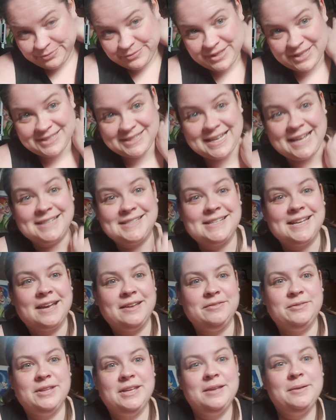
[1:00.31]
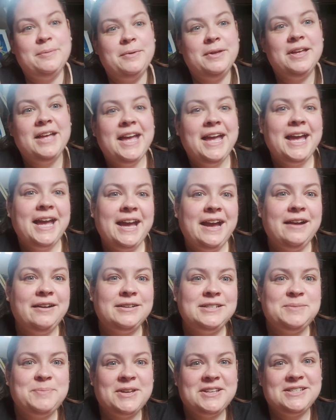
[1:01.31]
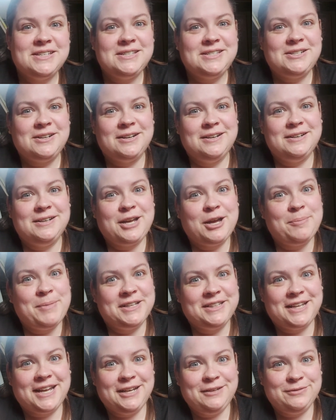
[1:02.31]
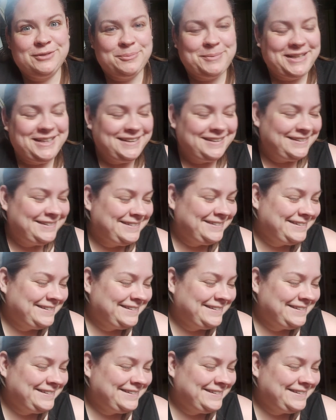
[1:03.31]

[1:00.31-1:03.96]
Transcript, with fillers: because that's um, Eric smells has started to come online for me.